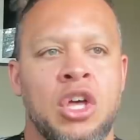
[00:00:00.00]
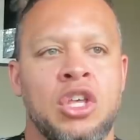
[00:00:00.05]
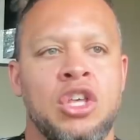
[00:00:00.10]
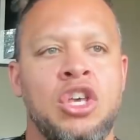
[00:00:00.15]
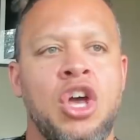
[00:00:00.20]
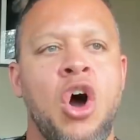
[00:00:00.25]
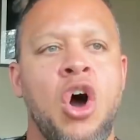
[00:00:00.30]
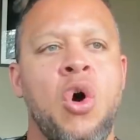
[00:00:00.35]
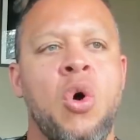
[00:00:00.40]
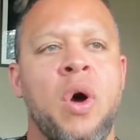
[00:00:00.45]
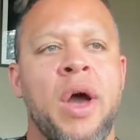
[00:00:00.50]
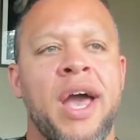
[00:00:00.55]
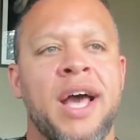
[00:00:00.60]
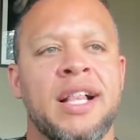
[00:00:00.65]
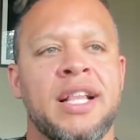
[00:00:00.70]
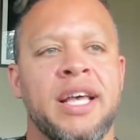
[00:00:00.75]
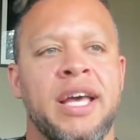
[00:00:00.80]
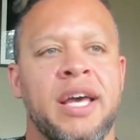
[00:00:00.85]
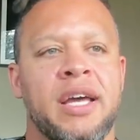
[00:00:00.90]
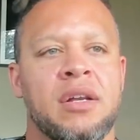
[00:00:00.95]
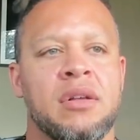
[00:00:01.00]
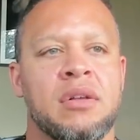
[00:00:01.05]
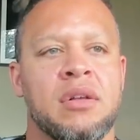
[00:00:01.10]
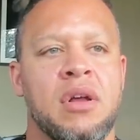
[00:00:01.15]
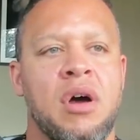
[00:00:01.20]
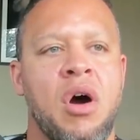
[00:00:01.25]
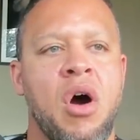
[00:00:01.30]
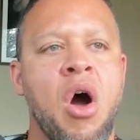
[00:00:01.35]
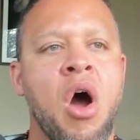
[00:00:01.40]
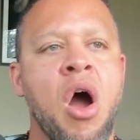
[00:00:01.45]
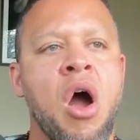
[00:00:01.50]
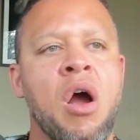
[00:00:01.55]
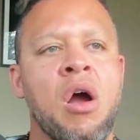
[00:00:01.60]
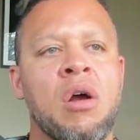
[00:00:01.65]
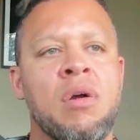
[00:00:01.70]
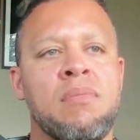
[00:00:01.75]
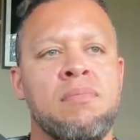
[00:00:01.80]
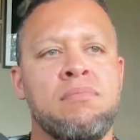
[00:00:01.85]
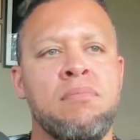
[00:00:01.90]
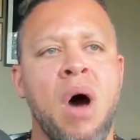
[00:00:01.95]
Yo, Elliott,
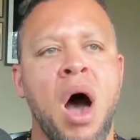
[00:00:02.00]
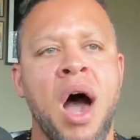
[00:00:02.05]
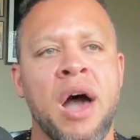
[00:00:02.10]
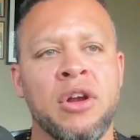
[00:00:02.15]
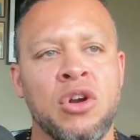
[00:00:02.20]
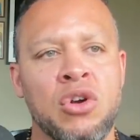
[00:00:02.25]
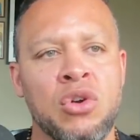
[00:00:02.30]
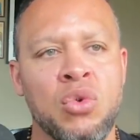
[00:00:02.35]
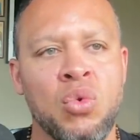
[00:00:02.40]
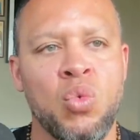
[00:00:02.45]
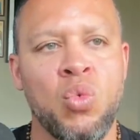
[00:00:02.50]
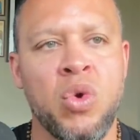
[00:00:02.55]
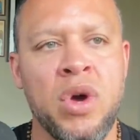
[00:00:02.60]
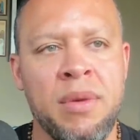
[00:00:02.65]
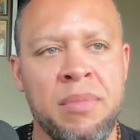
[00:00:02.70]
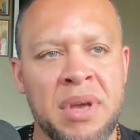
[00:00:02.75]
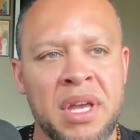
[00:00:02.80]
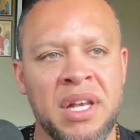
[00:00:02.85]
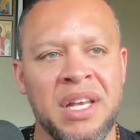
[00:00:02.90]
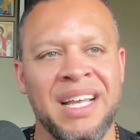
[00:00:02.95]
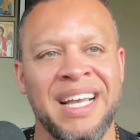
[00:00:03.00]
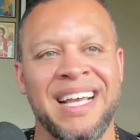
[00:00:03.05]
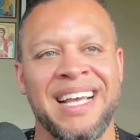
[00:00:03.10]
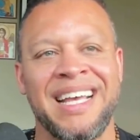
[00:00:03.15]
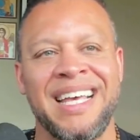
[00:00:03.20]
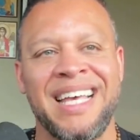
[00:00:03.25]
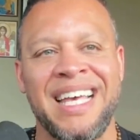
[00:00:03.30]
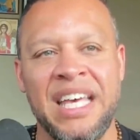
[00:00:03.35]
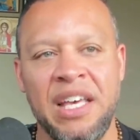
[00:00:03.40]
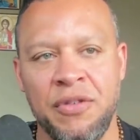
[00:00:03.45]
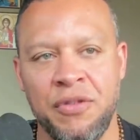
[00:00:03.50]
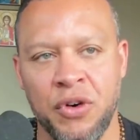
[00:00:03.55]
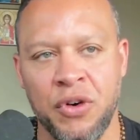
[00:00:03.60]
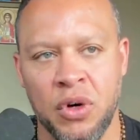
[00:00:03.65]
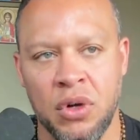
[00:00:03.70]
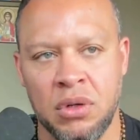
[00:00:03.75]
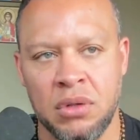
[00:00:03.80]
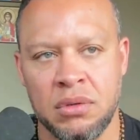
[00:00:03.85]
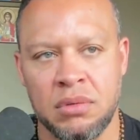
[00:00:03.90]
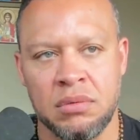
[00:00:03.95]
are modern women
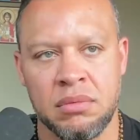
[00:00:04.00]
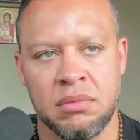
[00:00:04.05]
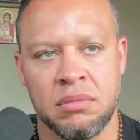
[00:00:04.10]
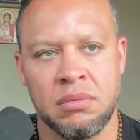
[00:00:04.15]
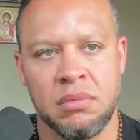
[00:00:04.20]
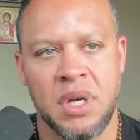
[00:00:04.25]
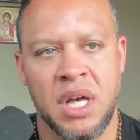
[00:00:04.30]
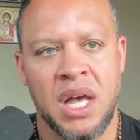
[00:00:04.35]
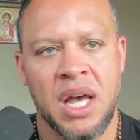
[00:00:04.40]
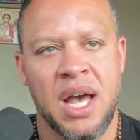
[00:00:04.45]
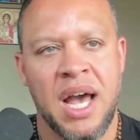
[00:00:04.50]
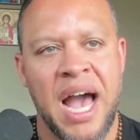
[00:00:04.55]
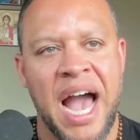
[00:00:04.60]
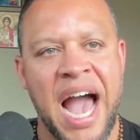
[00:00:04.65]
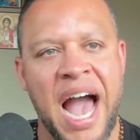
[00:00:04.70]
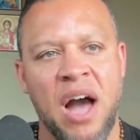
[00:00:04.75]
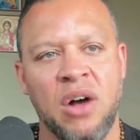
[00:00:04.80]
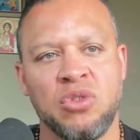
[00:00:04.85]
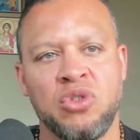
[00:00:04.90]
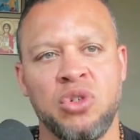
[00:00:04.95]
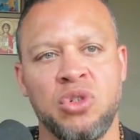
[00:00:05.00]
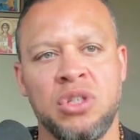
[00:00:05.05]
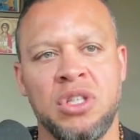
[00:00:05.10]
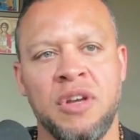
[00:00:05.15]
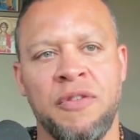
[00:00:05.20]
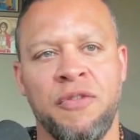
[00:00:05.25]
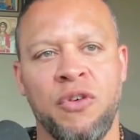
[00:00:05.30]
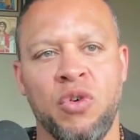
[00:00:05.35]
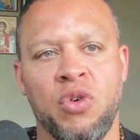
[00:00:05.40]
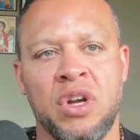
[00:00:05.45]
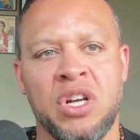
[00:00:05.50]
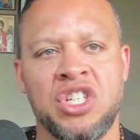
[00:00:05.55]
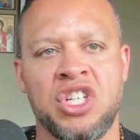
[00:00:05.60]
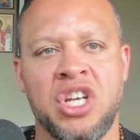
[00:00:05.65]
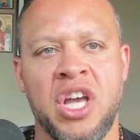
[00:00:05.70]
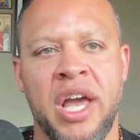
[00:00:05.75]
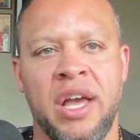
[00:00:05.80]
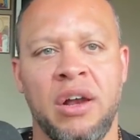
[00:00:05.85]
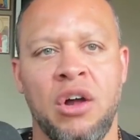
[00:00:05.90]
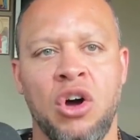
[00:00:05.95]
evil? How to
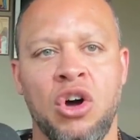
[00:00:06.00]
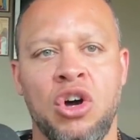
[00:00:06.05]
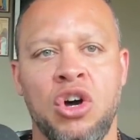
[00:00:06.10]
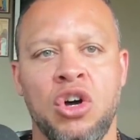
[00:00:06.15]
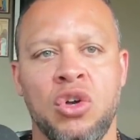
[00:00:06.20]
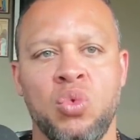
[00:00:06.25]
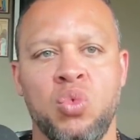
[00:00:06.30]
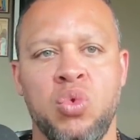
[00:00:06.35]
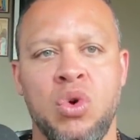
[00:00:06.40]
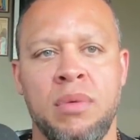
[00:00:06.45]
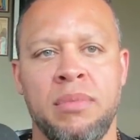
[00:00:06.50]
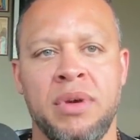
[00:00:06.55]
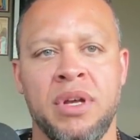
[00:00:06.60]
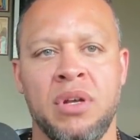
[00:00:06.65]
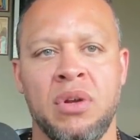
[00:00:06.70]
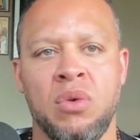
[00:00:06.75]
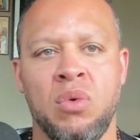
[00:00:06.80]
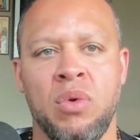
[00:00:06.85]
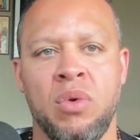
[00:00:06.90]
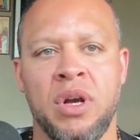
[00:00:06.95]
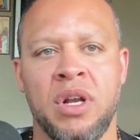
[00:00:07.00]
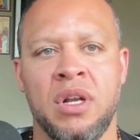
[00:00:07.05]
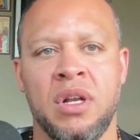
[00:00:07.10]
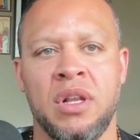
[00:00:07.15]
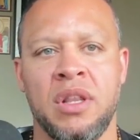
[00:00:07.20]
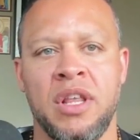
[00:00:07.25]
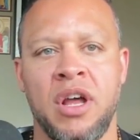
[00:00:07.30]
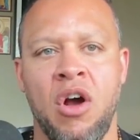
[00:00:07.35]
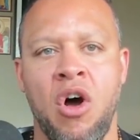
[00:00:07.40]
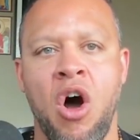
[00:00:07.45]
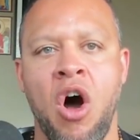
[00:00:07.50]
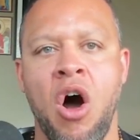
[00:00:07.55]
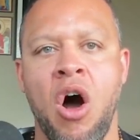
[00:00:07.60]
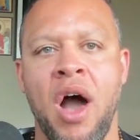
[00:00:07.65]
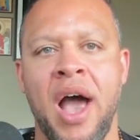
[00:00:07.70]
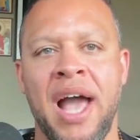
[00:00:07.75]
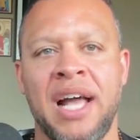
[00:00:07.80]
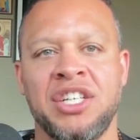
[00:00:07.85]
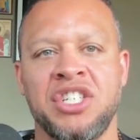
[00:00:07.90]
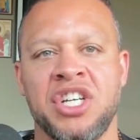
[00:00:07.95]
differentiate a good woman when they're all
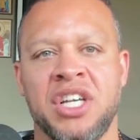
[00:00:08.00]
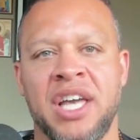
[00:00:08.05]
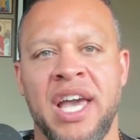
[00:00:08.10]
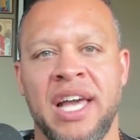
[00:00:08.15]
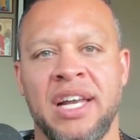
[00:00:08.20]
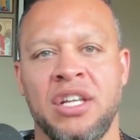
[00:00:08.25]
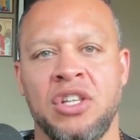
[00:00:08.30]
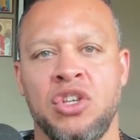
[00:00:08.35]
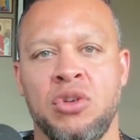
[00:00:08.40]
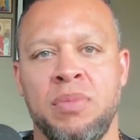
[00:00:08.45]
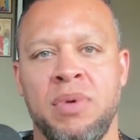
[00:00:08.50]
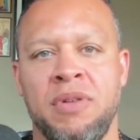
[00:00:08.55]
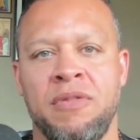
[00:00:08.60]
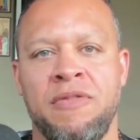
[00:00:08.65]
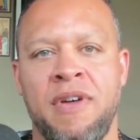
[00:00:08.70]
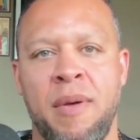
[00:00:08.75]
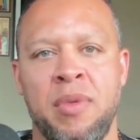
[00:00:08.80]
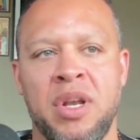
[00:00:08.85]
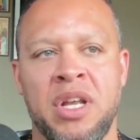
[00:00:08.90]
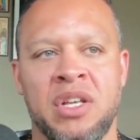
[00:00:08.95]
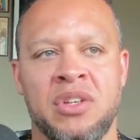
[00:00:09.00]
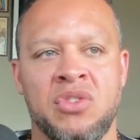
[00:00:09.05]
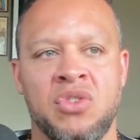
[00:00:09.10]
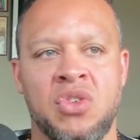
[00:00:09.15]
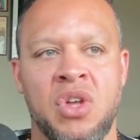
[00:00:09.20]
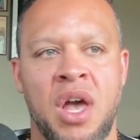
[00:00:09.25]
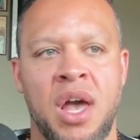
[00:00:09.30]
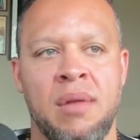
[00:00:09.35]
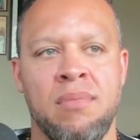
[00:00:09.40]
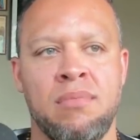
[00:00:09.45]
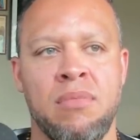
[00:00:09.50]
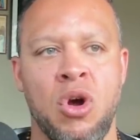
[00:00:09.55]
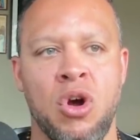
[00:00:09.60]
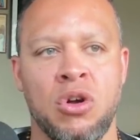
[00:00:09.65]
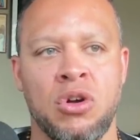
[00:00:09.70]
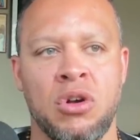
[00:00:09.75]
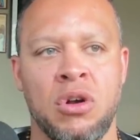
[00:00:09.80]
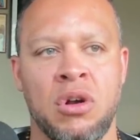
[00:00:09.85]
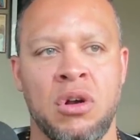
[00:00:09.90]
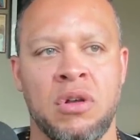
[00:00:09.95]
educated to be feminist and
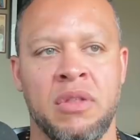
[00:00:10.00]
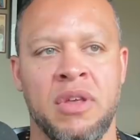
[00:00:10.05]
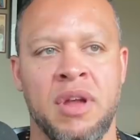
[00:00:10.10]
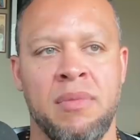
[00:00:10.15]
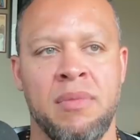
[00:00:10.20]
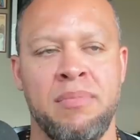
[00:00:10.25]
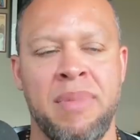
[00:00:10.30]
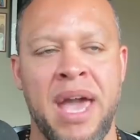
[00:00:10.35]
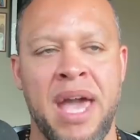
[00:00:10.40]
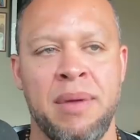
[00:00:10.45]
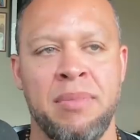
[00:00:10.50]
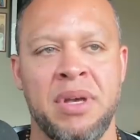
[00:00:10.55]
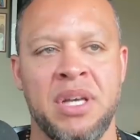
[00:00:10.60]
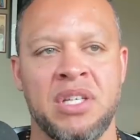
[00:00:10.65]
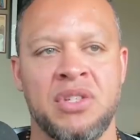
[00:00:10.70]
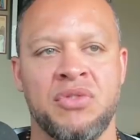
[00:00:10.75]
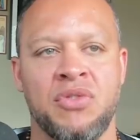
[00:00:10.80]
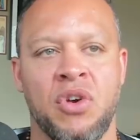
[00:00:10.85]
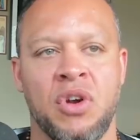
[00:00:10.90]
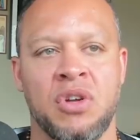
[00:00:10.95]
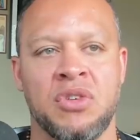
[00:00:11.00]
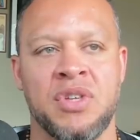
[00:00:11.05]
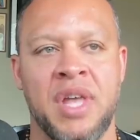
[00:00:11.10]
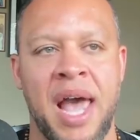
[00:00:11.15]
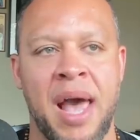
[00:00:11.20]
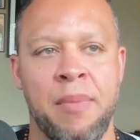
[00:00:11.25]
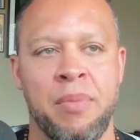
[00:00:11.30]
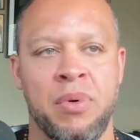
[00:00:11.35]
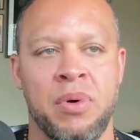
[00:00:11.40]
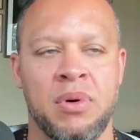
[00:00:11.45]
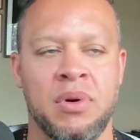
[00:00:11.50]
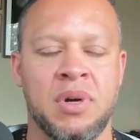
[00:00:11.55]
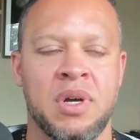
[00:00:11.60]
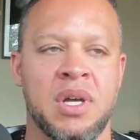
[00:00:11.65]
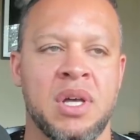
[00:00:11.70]
murder their babies, for example?